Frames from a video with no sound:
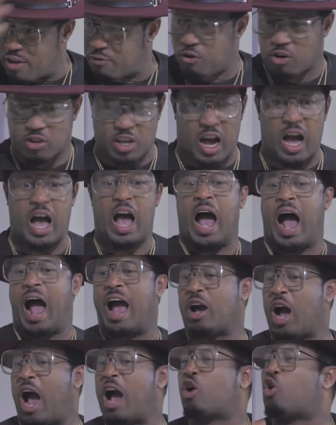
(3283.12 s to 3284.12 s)
went further,
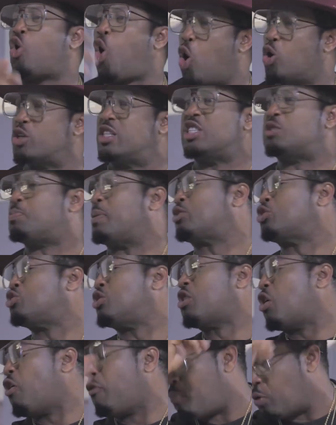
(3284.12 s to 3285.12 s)
I called the Inspector
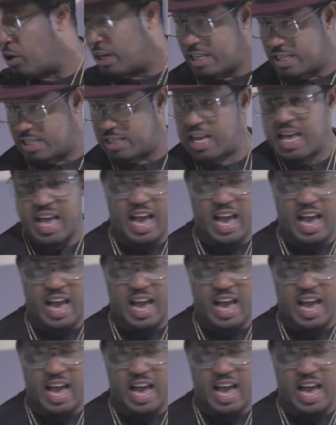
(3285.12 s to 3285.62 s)
General of Police